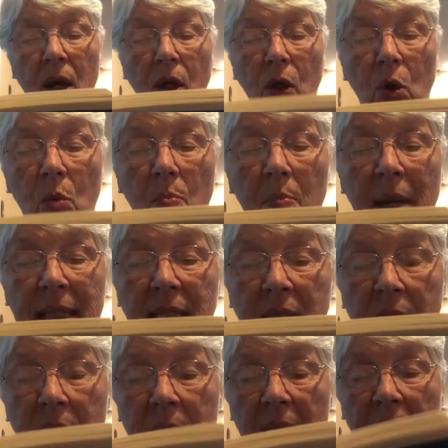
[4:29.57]
you
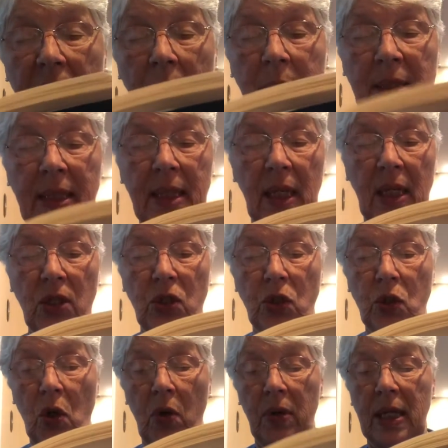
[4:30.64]
mustn't make up silly
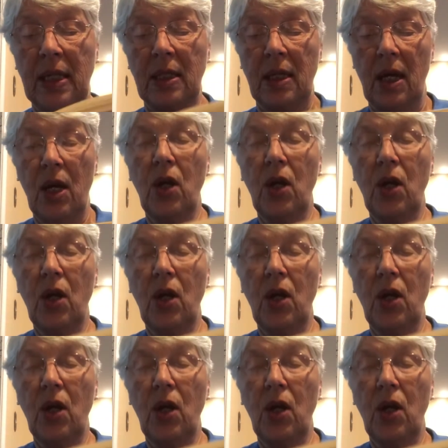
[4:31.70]
stories